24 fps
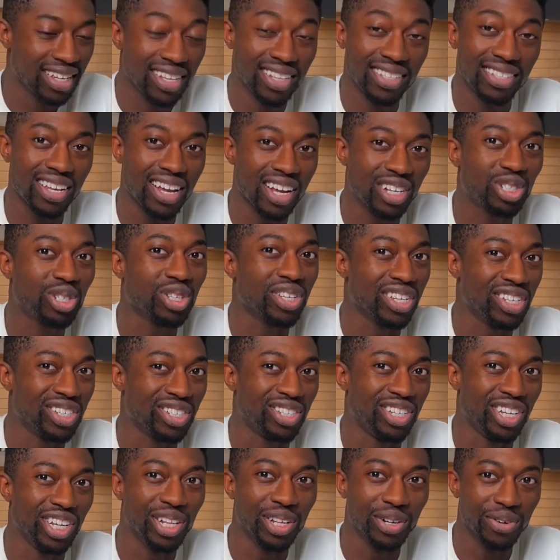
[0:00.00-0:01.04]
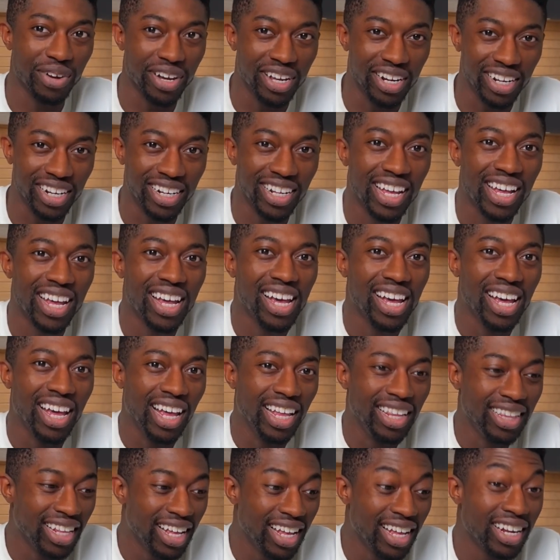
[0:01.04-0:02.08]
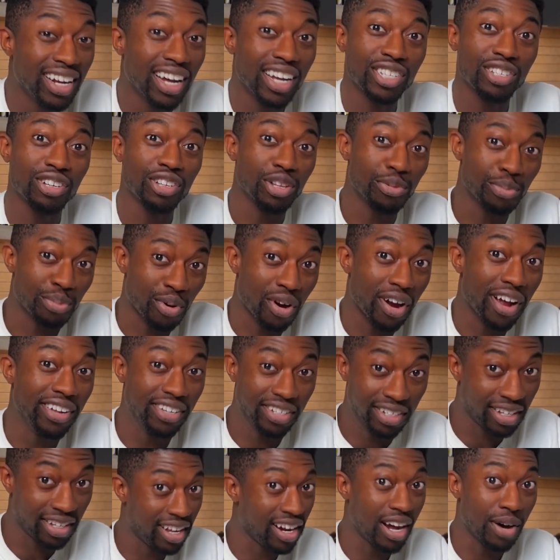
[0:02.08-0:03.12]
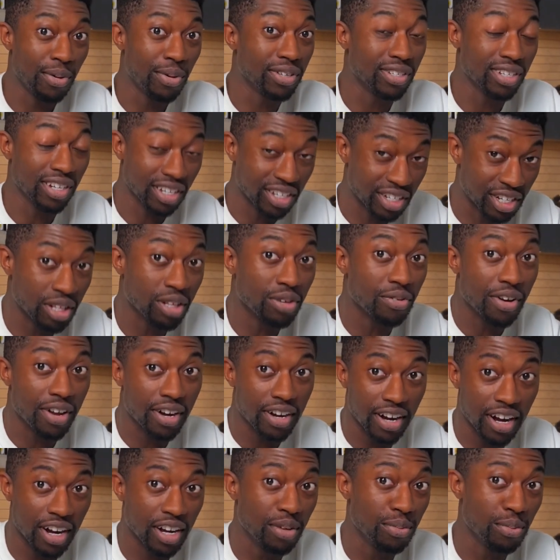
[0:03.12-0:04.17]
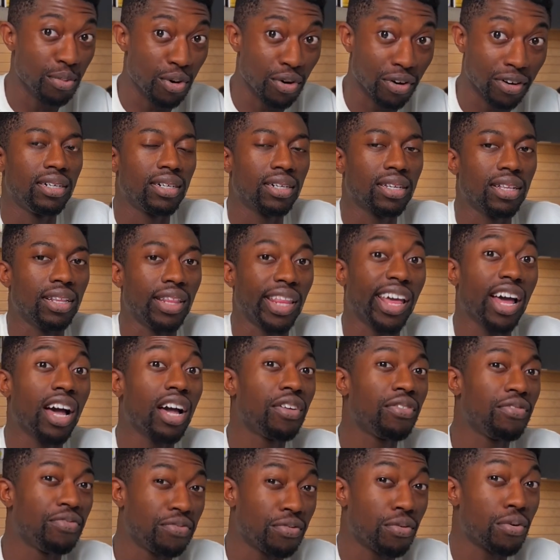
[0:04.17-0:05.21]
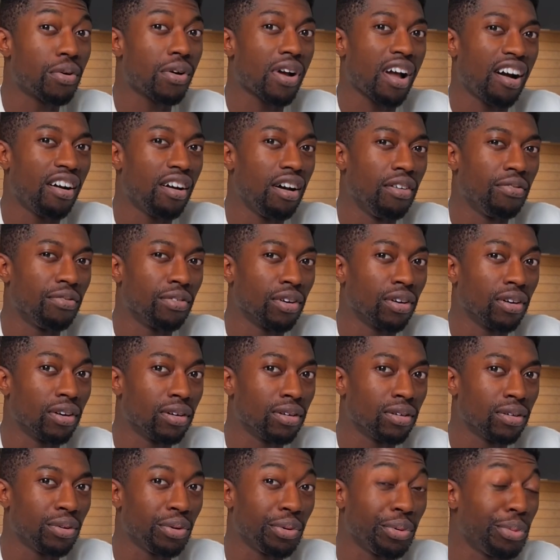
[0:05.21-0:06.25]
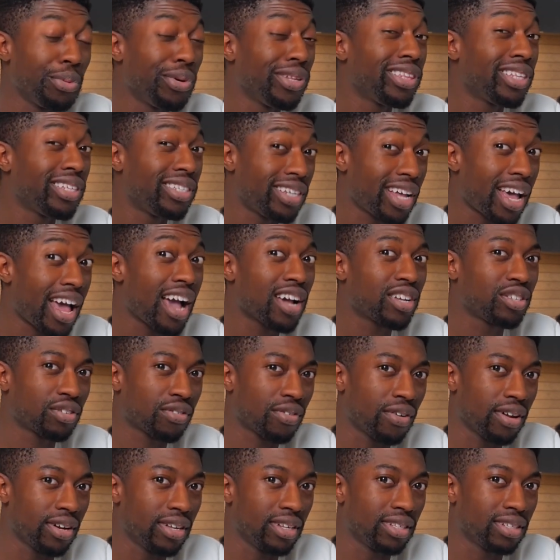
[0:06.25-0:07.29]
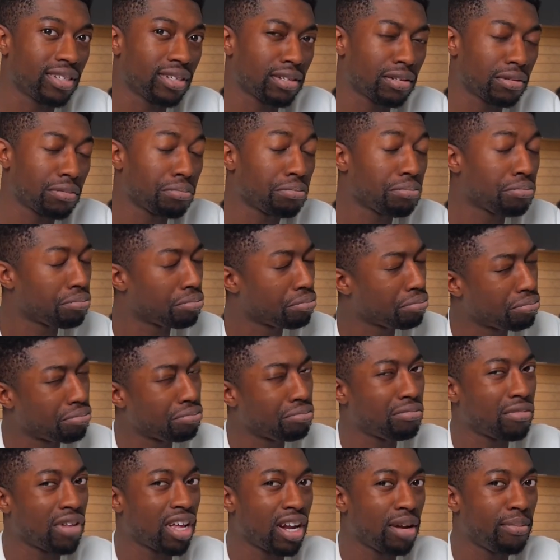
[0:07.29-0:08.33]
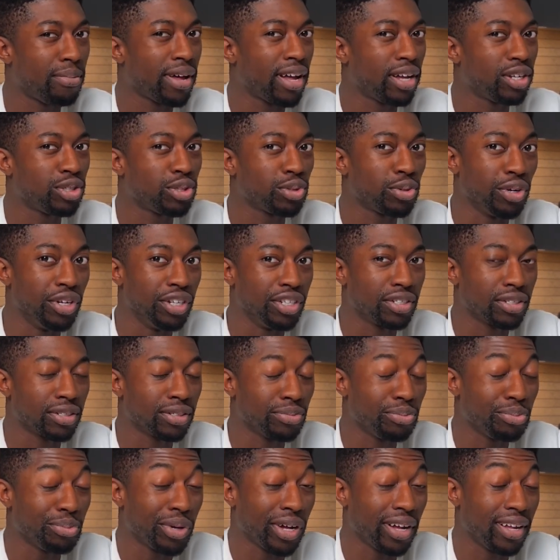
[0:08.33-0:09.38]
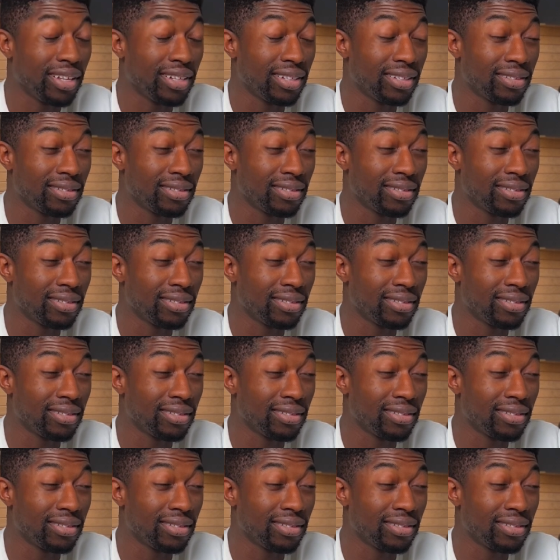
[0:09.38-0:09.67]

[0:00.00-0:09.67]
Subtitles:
It's actually exhilarating. And then I saw the price, I wasn't exhilarated anymore. The i4, however, with the tax credits, not a bad choice. But